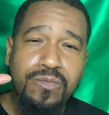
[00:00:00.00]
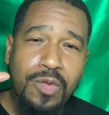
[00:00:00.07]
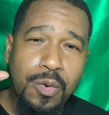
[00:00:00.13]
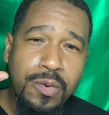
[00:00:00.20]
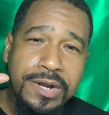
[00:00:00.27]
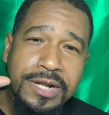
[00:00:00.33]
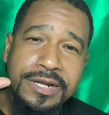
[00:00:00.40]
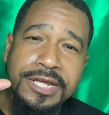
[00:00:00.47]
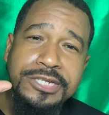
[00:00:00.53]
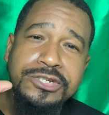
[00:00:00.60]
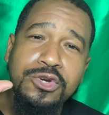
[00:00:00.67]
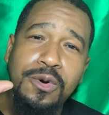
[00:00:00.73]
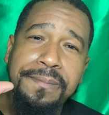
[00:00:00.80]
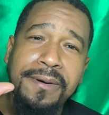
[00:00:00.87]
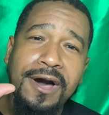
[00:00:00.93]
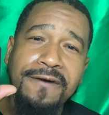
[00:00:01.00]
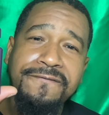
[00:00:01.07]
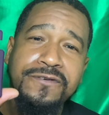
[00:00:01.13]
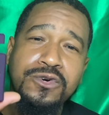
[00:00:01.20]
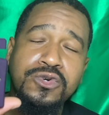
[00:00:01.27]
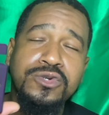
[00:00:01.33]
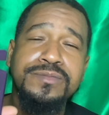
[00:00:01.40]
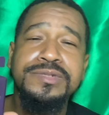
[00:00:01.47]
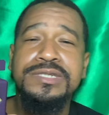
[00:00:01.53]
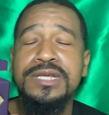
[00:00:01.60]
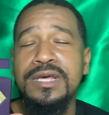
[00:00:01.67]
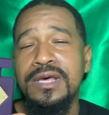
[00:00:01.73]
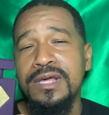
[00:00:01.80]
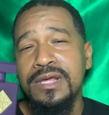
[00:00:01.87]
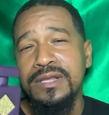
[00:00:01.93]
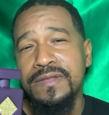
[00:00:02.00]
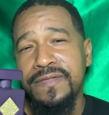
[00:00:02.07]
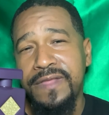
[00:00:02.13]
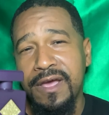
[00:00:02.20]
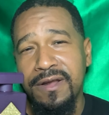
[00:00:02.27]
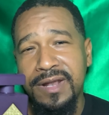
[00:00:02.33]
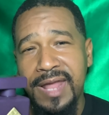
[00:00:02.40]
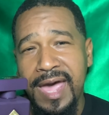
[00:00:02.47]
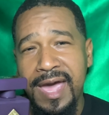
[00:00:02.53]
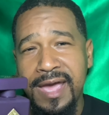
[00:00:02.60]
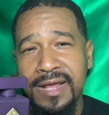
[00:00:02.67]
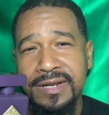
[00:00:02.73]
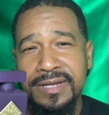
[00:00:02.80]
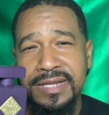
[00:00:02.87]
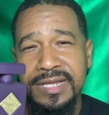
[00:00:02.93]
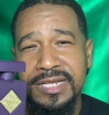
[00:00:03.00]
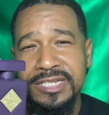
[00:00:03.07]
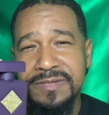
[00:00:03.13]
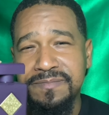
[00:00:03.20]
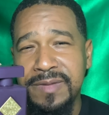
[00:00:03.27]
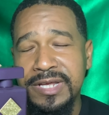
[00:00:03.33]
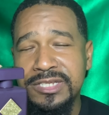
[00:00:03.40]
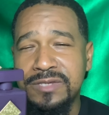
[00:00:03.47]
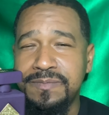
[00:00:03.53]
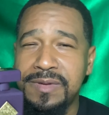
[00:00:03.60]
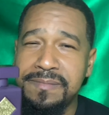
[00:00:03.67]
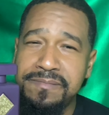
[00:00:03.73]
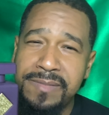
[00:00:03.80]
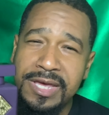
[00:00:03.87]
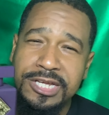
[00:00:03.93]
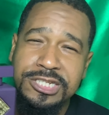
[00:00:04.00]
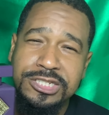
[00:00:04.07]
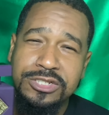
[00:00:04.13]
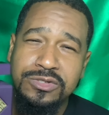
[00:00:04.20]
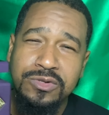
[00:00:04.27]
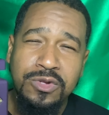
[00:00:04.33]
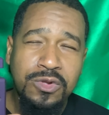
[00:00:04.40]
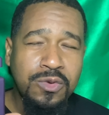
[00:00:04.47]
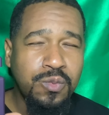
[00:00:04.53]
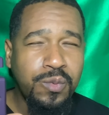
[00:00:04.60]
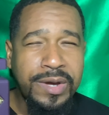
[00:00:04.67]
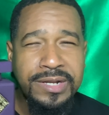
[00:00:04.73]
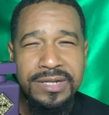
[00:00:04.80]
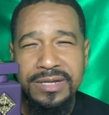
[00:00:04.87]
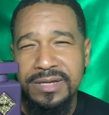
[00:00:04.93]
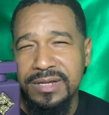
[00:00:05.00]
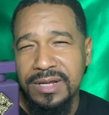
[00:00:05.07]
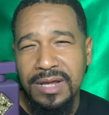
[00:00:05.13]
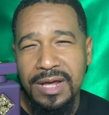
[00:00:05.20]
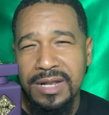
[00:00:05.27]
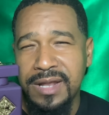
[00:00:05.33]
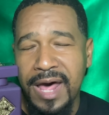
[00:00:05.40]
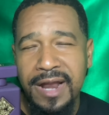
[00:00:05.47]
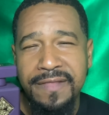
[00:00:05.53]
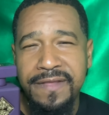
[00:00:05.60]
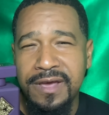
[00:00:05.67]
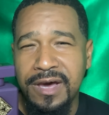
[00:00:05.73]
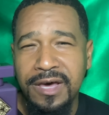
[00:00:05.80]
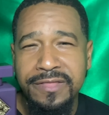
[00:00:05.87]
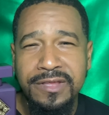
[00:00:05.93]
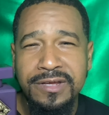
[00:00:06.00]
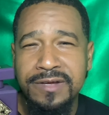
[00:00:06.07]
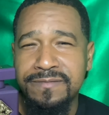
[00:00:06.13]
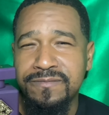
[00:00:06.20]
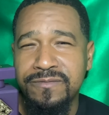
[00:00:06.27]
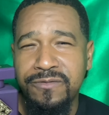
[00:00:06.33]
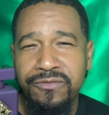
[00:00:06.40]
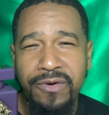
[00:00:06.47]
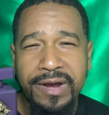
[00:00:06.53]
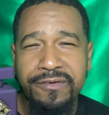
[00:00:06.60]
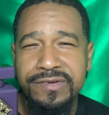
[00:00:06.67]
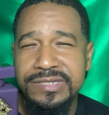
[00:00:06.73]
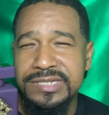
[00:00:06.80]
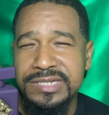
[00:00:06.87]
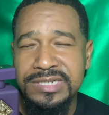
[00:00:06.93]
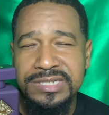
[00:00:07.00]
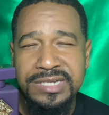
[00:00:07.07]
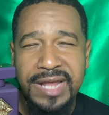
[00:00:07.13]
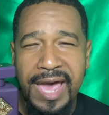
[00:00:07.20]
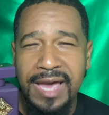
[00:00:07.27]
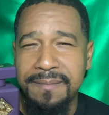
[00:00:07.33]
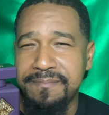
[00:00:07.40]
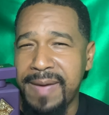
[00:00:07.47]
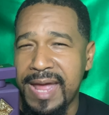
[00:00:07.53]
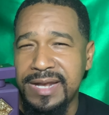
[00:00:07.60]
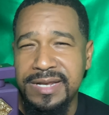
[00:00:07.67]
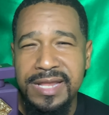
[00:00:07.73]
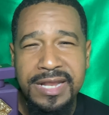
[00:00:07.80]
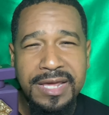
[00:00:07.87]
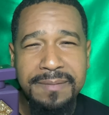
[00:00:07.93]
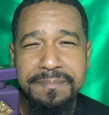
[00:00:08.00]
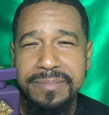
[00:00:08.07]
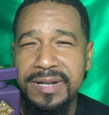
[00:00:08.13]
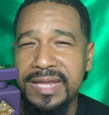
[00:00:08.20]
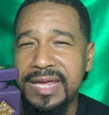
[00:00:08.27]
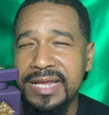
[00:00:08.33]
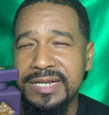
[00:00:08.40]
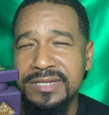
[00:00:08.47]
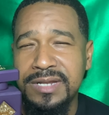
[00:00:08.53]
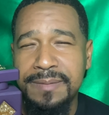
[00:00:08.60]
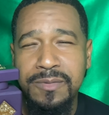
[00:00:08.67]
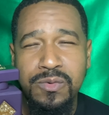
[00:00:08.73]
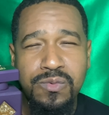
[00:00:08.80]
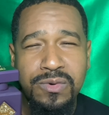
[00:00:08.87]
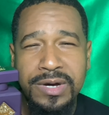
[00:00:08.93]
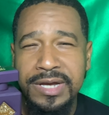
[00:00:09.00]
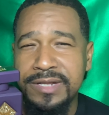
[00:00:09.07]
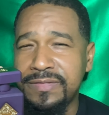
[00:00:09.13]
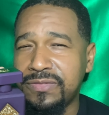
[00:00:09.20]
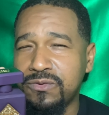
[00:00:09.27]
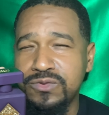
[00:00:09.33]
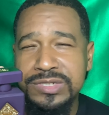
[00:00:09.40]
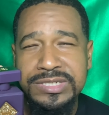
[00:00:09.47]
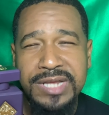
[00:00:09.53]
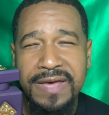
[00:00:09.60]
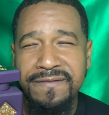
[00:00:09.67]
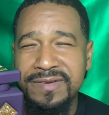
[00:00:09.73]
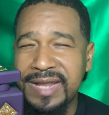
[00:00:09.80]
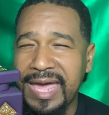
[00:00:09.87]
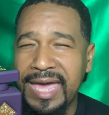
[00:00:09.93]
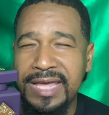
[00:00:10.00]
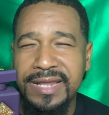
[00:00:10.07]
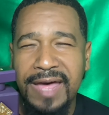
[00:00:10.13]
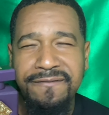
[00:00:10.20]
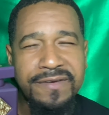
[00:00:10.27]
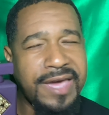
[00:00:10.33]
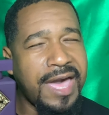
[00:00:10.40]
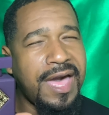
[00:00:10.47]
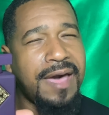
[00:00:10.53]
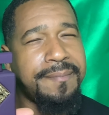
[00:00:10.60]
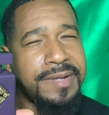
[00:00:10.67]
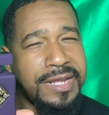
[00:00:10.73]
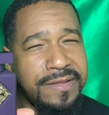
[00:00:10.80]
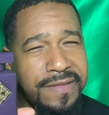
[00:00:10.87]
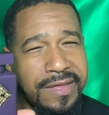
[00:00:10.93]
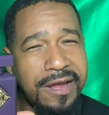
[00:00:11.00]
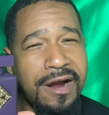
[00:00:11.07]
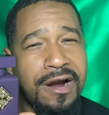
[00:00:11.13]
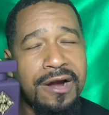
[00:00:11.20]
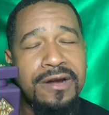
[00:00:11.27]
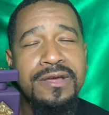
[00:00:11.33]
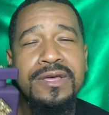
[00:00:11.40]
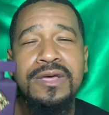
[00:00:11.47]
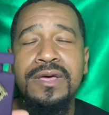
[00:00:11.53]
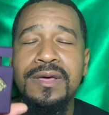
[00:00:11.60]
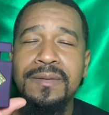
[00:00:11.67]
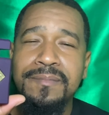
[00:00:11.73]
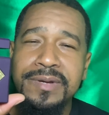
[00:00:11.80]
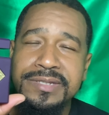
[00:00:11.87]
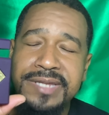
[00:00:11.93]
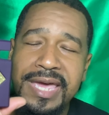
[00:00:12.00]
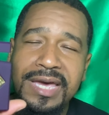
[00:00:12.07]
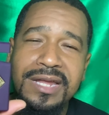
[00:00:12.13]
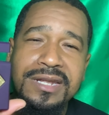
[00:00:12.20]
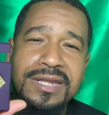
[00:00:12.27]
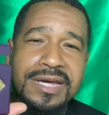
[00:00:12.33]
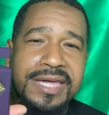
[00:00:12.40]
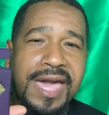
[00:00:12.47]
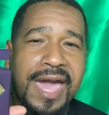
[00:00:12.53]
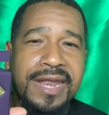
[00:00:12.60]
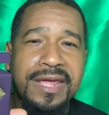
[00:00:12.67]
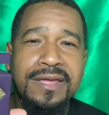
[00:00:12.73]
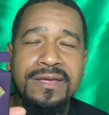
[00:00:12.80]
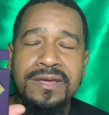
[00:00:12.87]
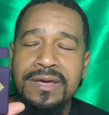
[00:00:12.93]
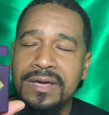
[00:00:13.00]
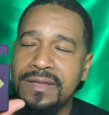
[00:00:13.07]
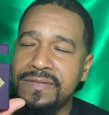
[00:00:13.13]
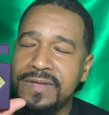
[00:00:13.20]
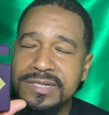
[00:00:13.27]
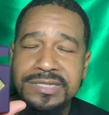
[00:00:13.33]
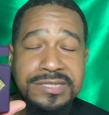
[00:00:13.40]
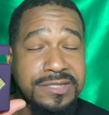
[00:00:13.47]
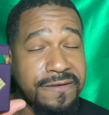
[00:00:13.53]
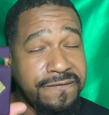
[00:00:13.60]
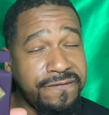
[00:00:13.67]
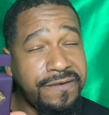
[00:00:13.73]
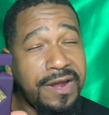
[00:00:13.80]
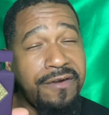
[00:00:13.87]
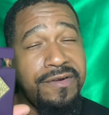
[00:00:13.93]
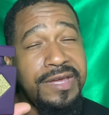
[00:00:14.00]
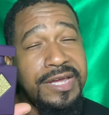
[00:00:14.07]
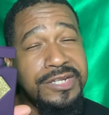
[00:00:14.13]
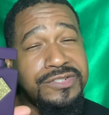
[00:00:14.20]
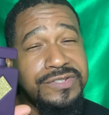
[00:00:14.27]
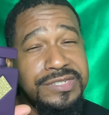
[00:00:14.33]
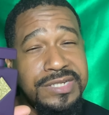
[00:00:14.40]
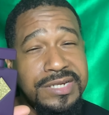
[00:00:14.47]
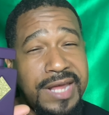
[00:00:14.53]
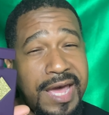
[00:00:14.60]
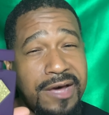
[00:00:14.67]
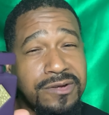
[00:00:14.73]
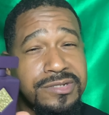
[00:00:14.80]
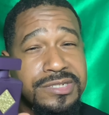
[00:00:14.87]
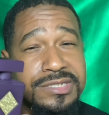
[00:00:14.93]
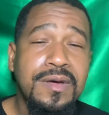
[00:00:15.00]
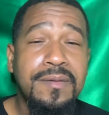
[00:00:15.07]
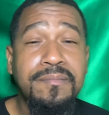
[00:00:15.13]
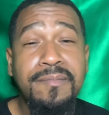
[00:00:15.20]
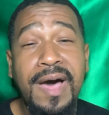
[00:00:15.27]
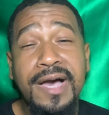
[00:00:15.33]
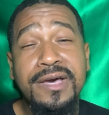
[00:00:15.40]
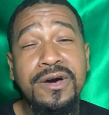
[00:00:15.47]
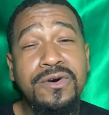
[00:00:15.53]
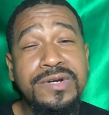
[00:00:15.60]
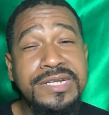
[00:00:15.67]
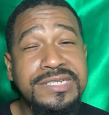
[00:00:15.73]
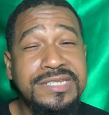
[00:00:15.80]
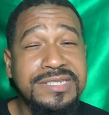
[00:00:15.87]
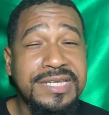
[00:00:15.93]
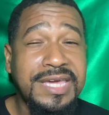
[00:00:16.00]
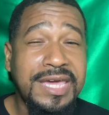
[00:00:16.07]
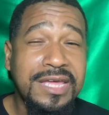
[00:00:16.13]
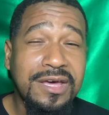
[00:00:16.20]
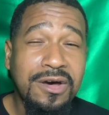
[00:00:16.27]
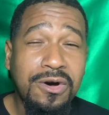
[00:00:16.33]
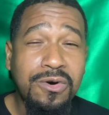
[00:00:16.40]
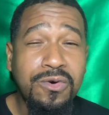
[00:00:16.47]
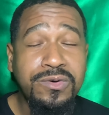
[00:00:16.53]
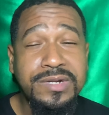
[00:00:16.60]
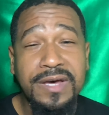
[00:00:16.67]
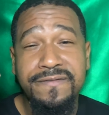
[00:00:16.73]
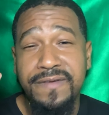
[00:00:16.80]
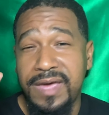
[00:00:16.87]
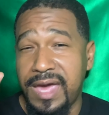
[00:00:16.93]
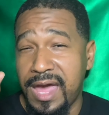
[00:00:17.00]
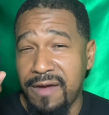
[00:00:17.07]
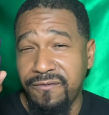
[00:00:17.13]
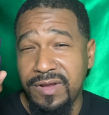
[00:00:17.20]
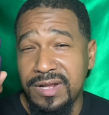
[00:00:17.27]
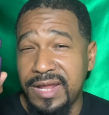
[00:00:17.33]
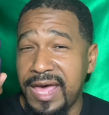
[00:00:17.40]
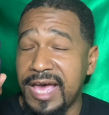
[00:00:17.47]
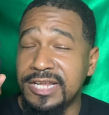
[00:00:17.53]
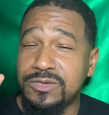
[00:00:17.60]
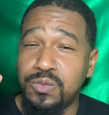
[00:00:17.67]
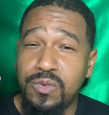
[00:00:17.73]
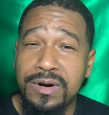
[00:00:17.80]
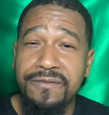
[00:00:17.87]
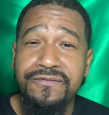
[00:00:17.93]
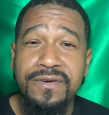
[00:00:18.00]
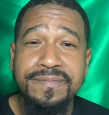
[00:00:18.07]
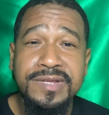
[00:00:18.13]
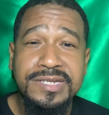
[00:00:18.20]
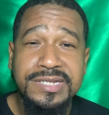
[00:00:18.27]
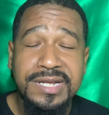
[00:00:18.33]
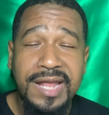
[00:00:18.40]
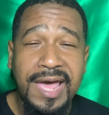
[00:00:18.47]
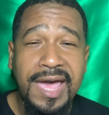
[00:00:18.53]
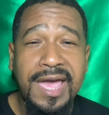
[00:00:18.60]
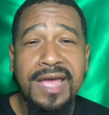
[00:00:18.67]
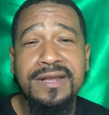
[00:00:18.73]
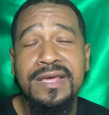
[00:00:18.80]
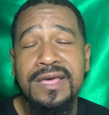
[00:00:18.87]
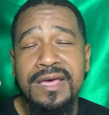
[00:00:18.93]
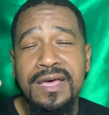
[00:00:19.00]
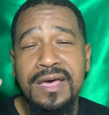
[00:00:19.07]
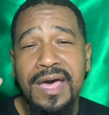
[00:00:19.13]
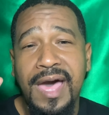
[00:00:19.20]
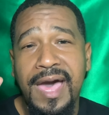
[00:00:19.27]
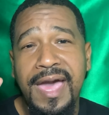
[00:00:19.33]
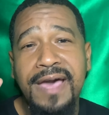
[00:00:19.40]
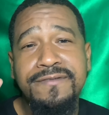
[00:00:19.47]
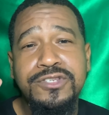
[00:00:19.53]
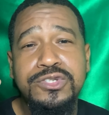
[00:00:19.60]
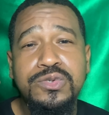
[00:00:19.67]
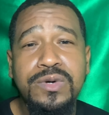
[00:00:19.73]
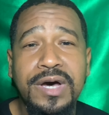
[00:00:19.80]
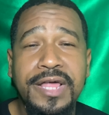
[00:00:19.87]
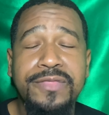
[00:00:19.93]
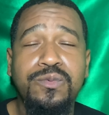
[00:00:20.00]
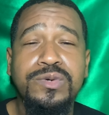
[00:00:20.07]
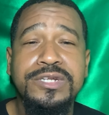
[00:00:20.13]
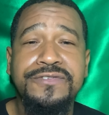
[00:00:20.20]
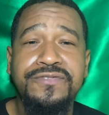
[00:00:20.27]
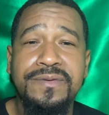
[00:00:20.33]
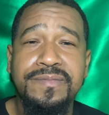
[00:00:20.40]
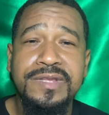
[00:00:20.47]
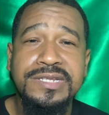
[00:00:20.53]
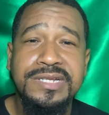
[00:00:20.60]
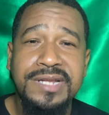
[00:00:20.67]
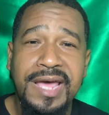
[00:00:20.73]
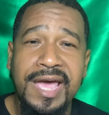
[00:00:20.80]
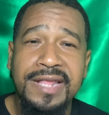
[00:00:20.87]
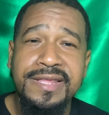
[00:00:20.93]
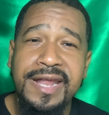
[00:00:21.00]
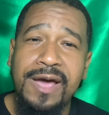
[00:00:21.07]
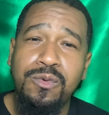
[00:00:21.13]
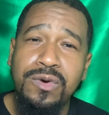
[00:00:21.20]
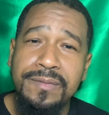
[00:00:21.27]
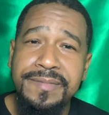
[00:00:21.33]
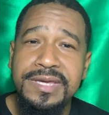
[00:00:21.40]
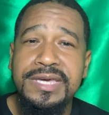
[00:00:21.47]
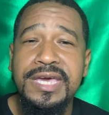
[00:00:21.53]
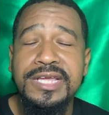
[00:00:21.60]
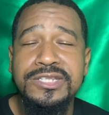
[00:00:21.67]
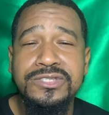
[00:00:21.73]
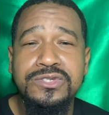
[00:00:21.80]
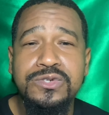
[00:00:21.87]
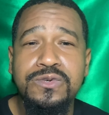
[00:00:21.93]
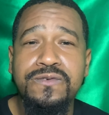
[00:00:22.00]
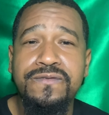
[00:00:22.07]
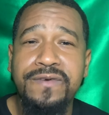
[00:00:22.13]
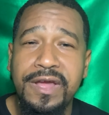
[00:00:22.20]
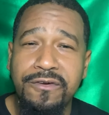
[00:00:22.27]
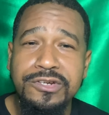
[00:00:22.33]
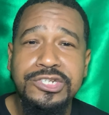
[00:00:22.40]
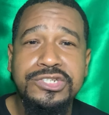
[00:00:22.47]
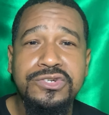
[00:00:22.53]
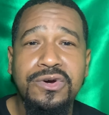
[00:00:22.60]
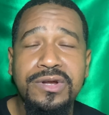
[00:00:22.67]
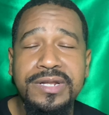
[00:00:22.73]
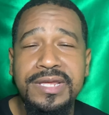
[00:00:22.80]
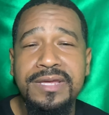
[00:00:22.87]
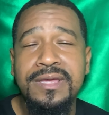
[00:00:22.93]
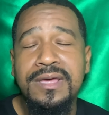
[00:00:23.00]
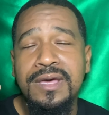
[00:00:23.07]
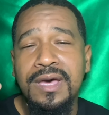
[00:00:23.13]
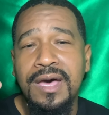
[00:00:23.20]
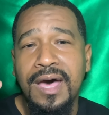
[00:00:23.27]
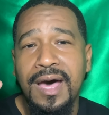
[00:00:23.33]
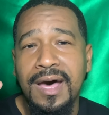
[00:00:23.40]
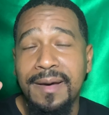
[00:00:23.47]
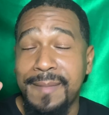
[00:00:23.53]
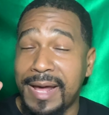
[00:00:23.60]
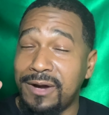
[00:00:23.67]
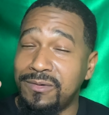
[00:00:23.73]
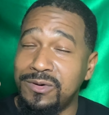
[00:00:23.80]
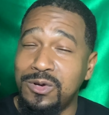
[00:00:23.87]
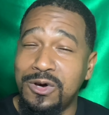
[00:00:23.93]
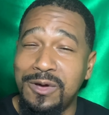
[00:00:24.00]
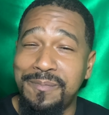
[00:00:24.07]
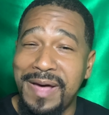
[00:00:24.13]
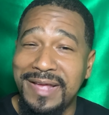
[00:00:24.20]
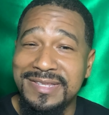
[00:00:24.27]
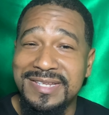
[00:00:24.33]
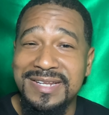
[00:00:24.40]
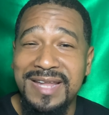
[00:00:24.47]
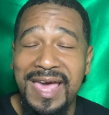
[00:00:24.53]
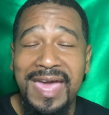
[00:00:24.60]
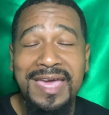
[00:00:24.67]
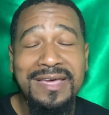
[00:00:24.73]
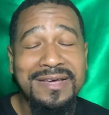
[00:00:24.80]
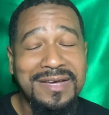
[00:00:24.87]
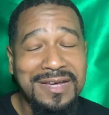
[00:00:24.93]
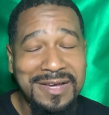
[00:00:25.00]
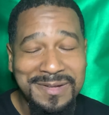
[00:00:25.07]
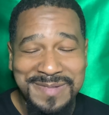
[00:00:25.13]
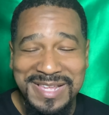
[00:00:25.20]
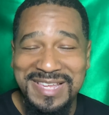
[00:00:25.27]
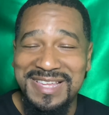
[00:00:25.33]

With Initio perfumes. Their line is meant to be mixed with a lot of their other fragrances like Magnetic Blend number one through seven, eight, I forget how many they are, but take a look at it. This is a very interesting house. My goal is to get hold of every last one from this line. I have two other ones from this line that I will be getting to very shortly. Um, I don't know about tonight. Um,